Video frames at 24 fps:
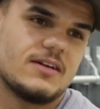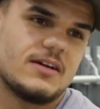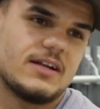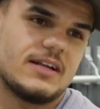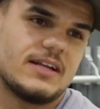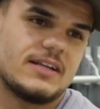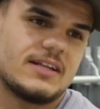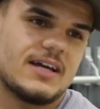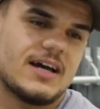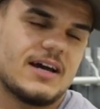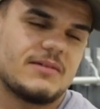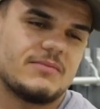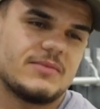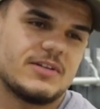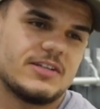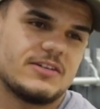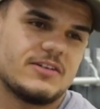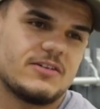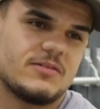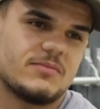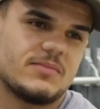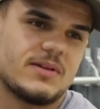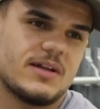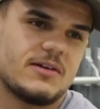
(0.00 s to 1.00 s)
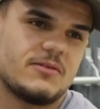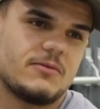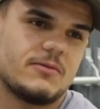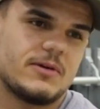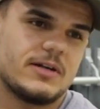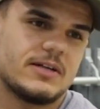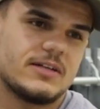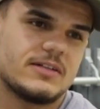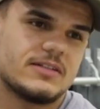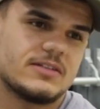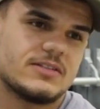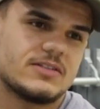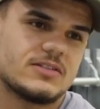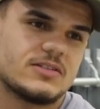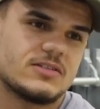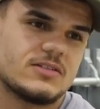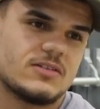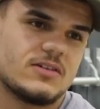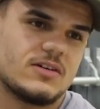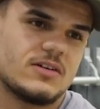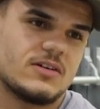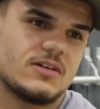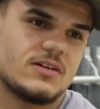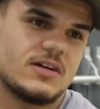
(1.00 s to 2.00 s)
in a diamond you don't play with wingers,
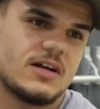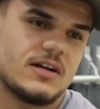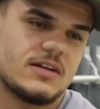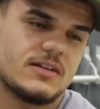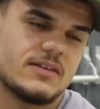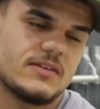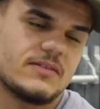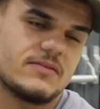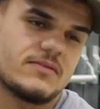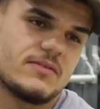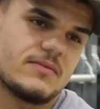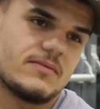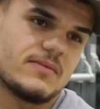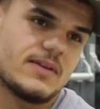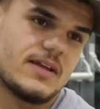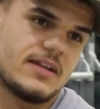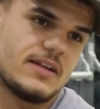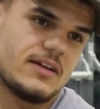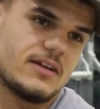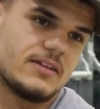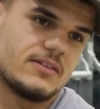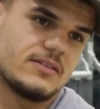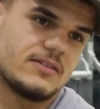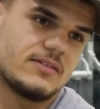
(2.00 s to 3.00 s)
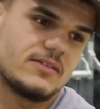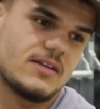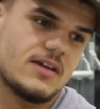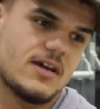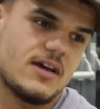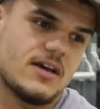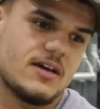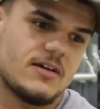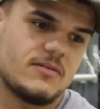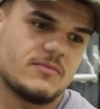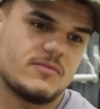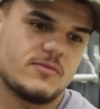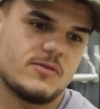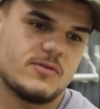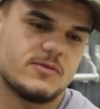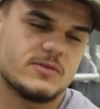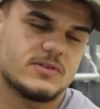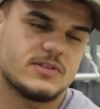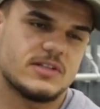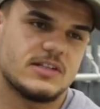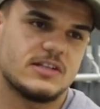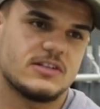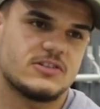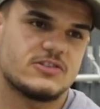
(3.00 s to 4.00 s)
so from then on we
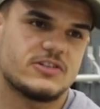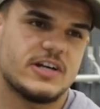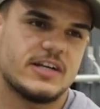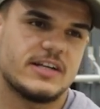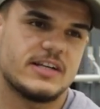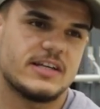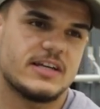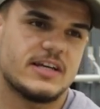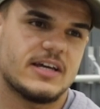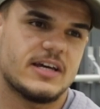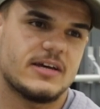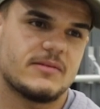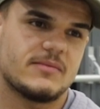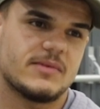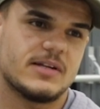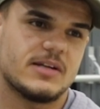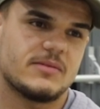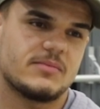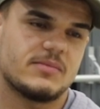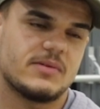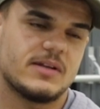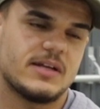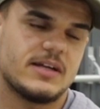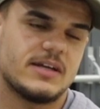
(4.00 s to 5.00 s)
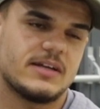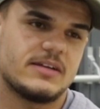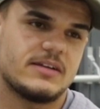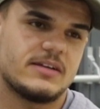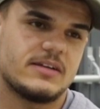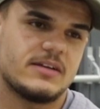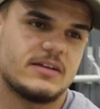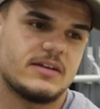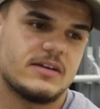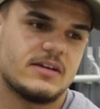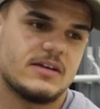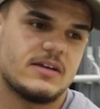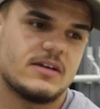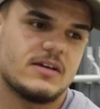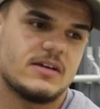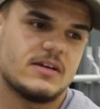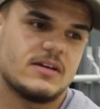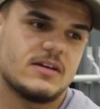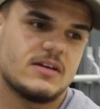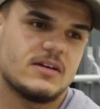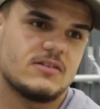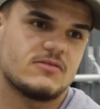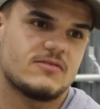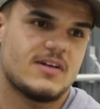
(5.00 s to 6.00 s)
was in a training game and I played
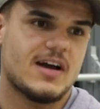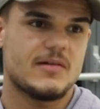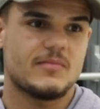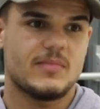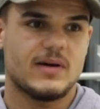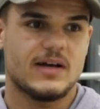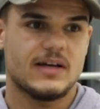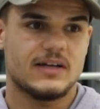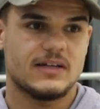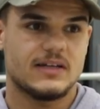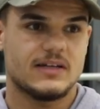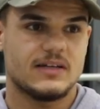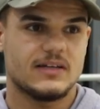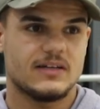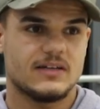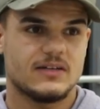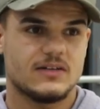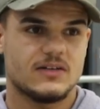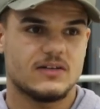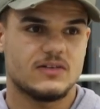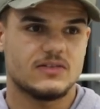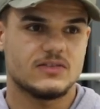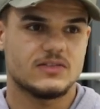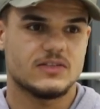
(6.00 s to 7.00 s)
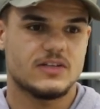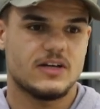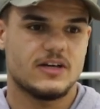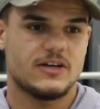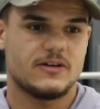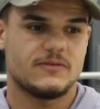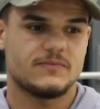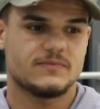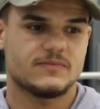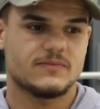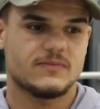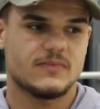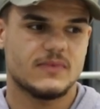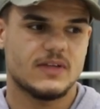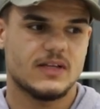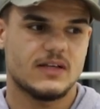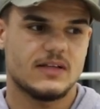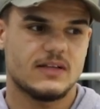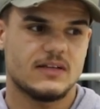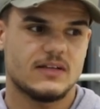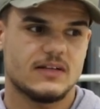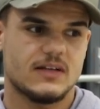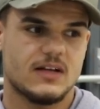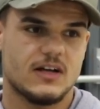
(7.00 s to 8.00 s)
right back because
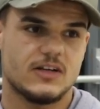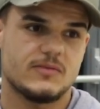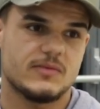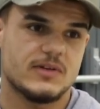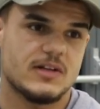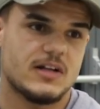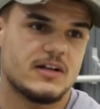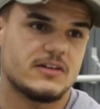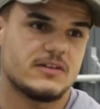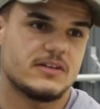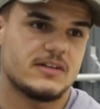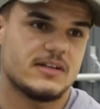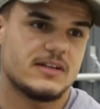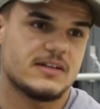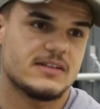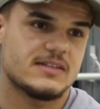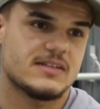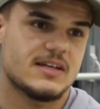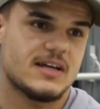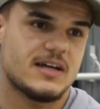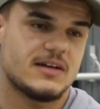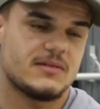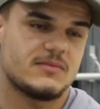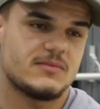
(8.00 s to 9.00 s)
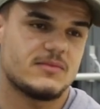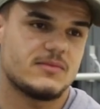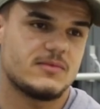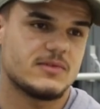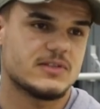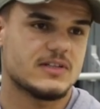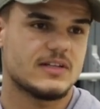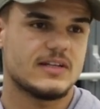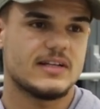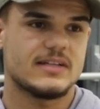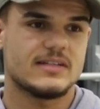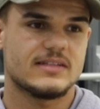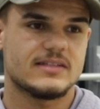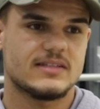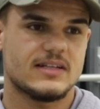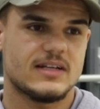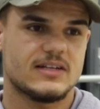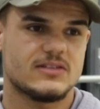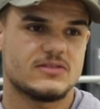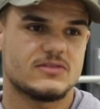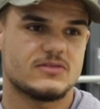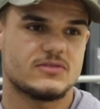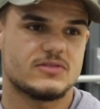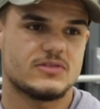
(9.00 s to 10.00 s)
Conor McLaughlin at the time was on
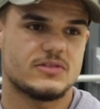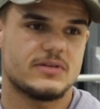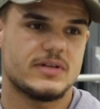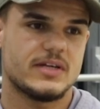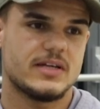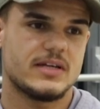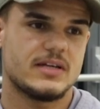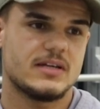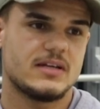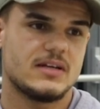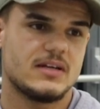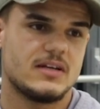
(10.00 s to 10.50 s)
international duty.